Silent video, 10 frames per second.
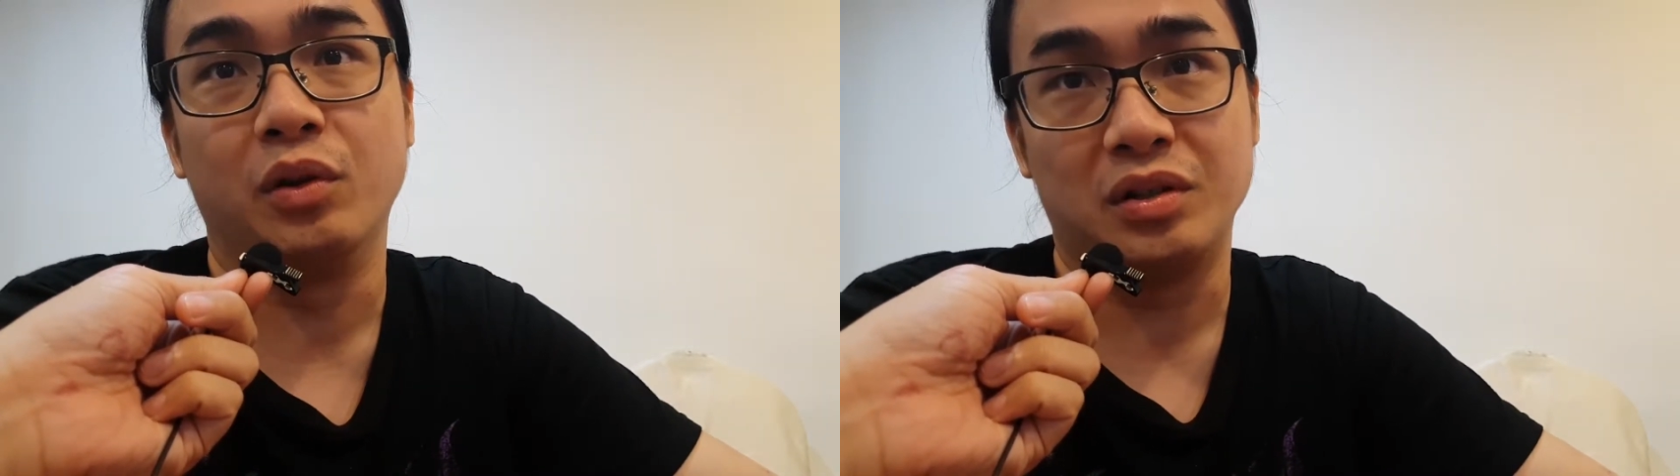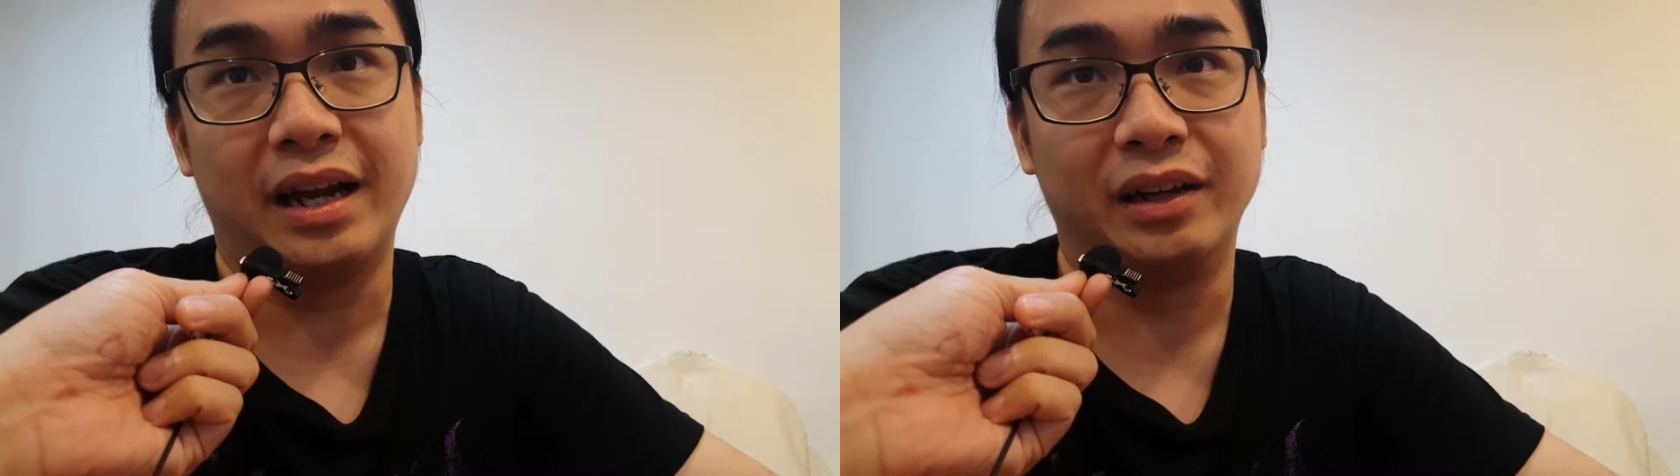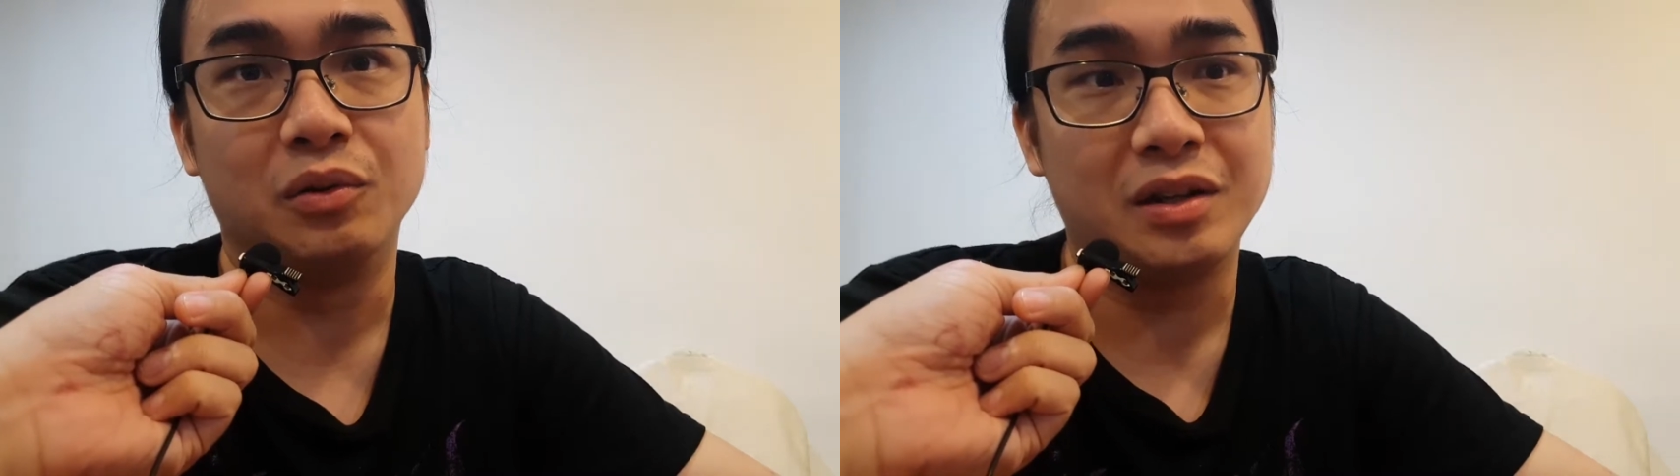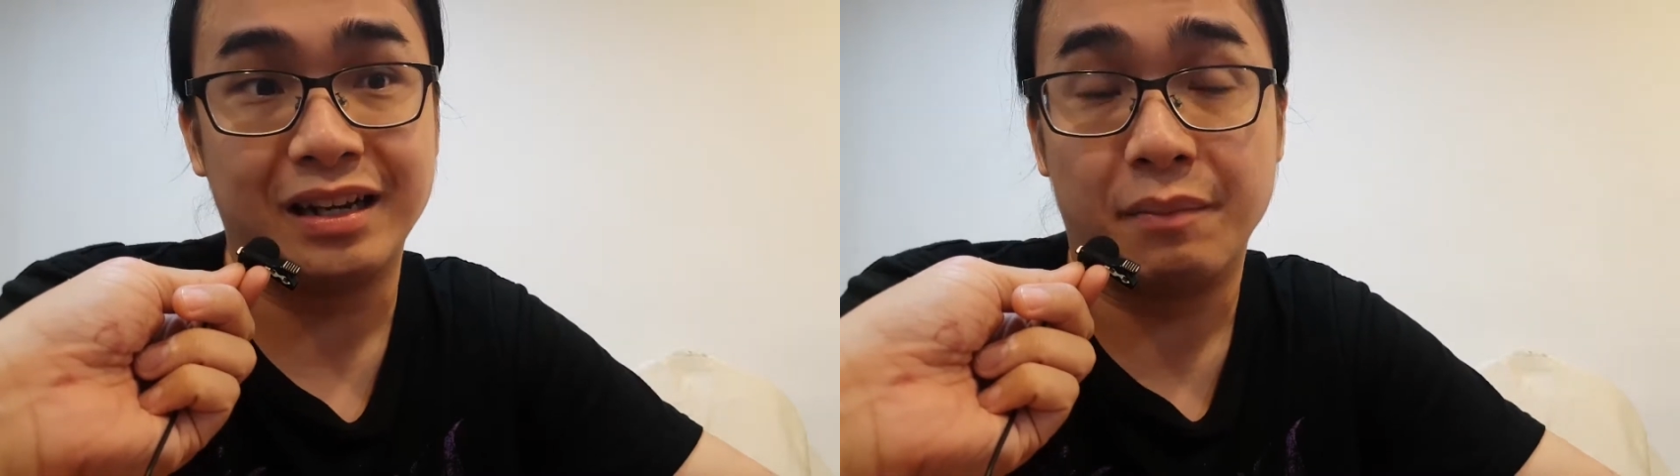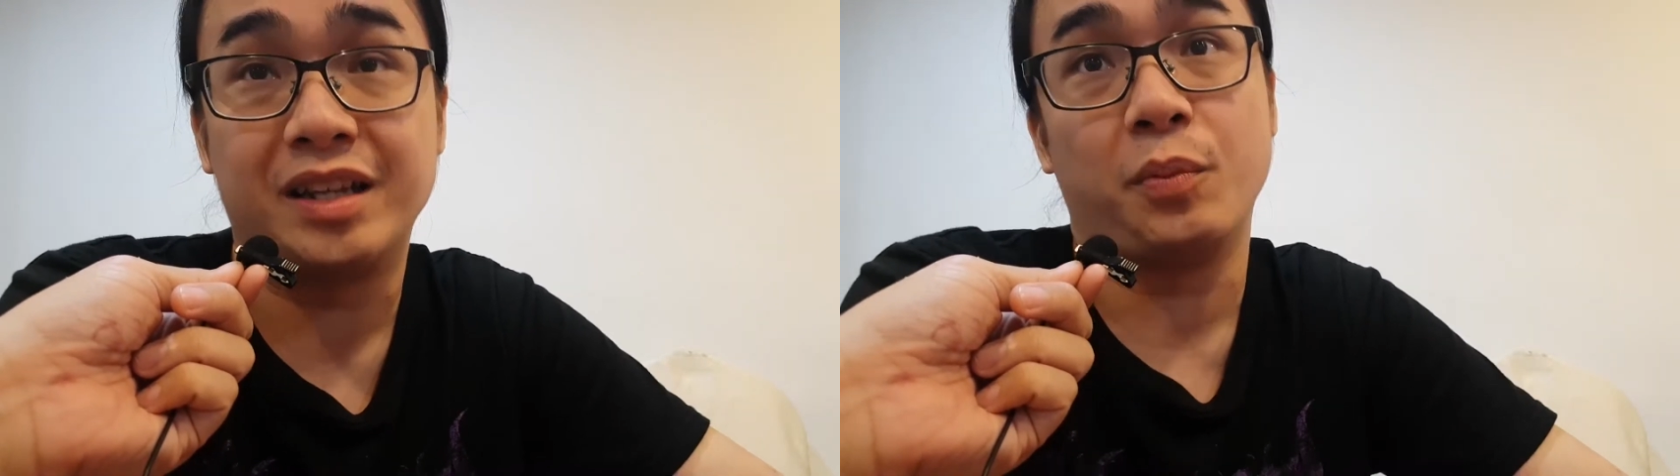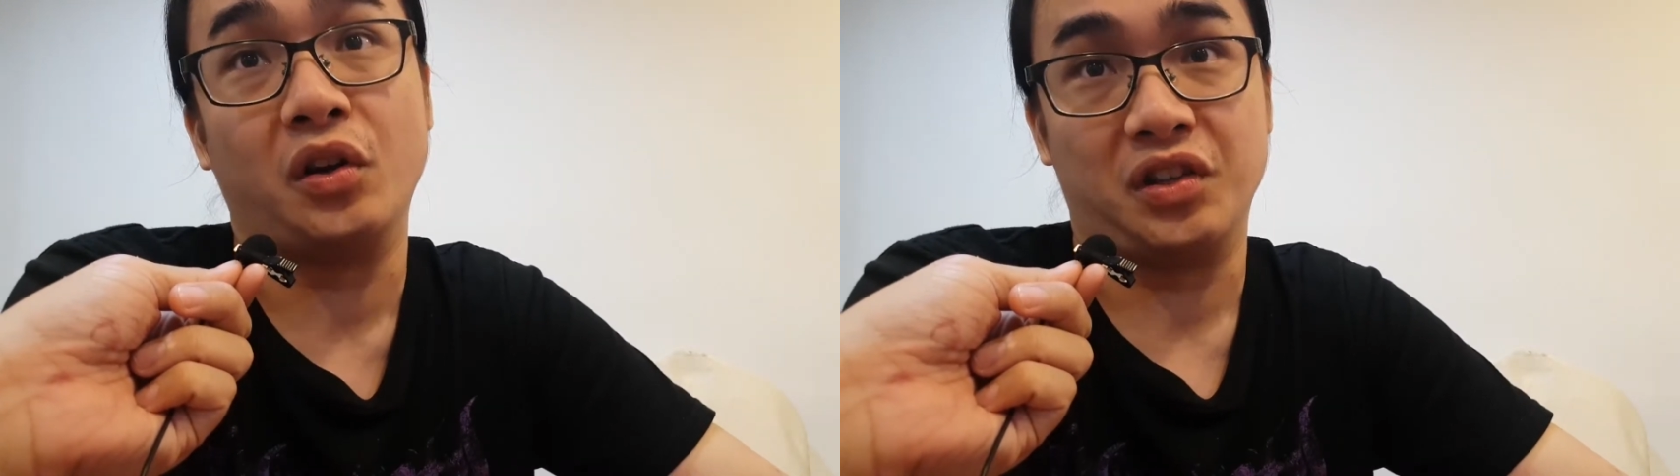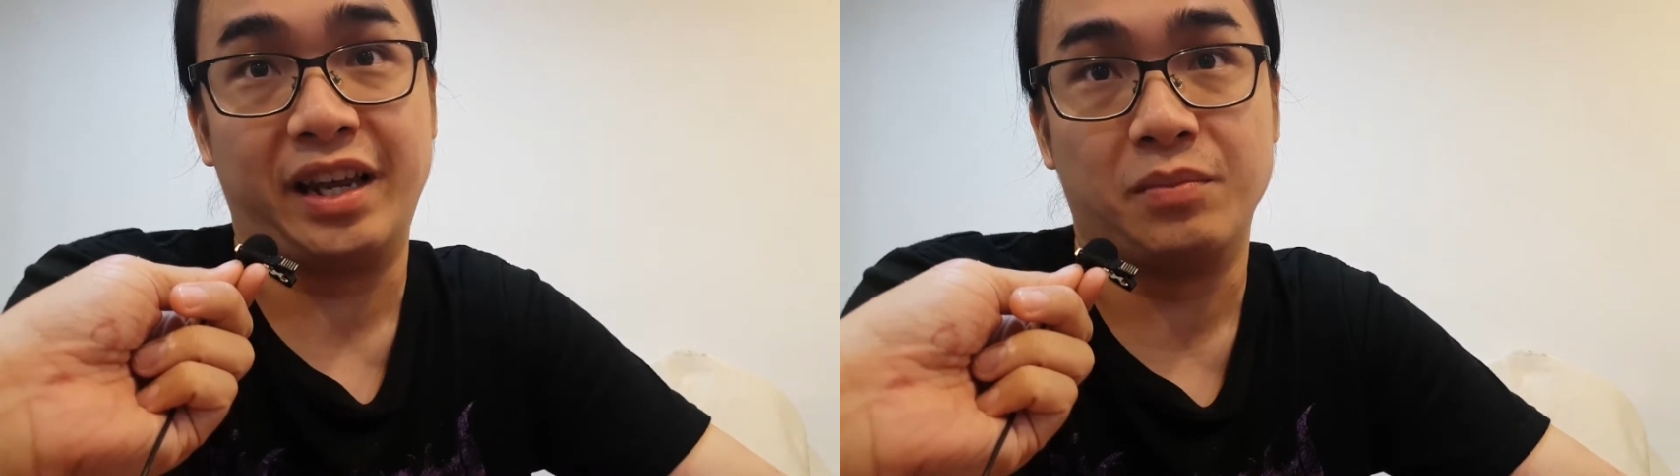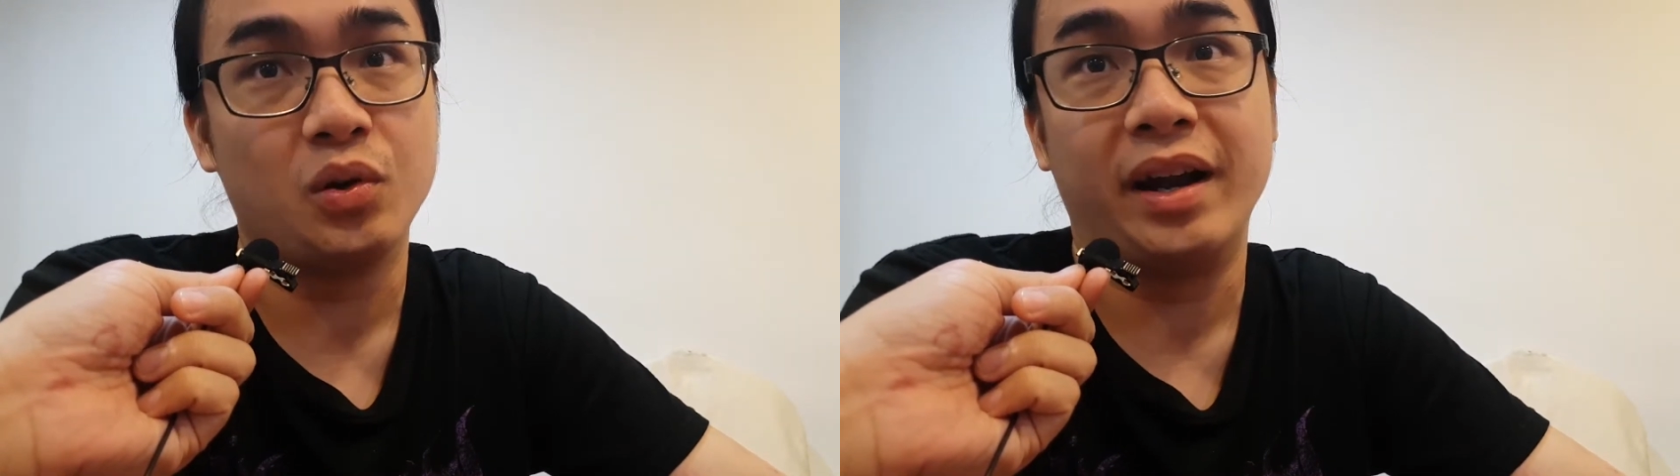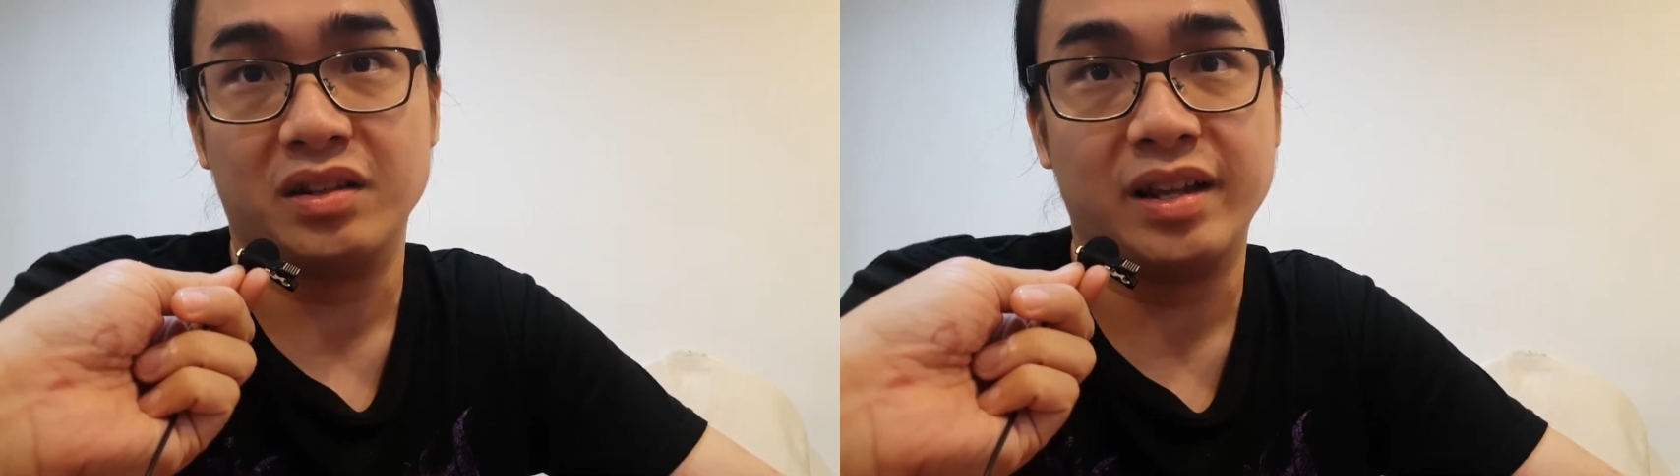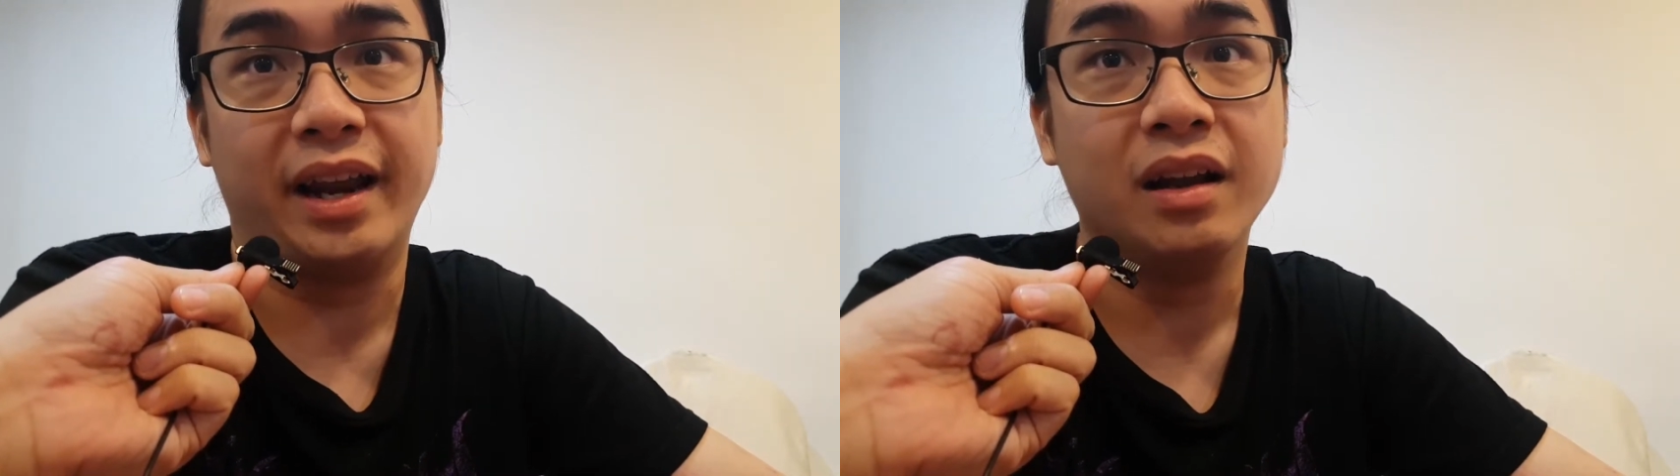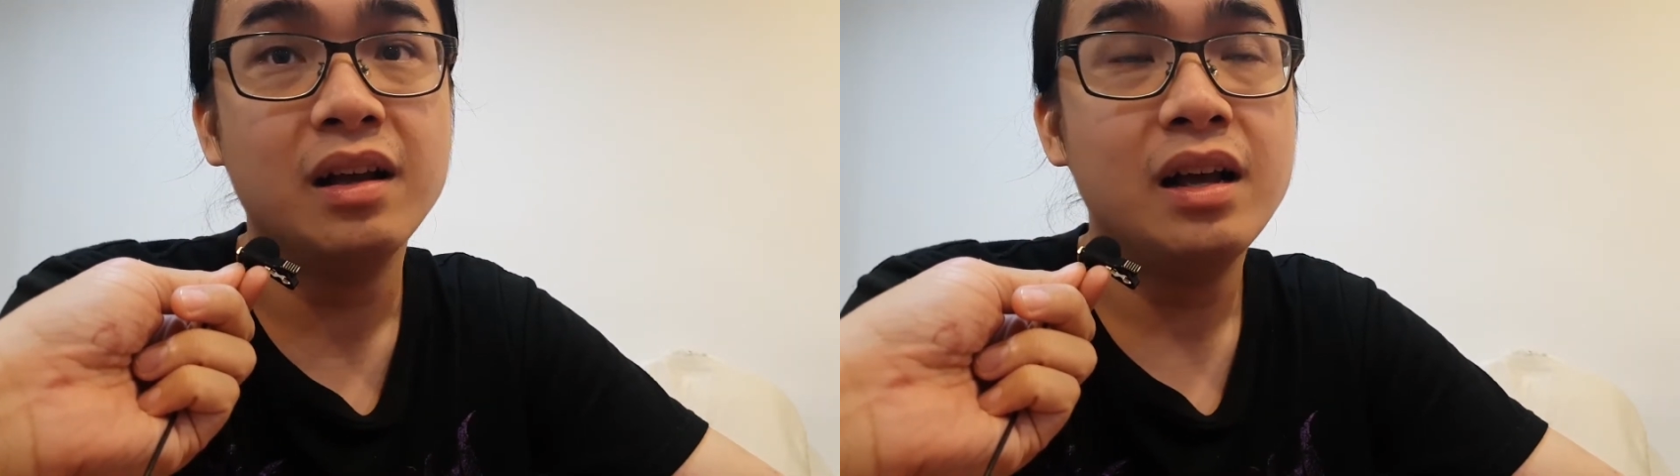Those are the, those are the big sponsor games, so I understand.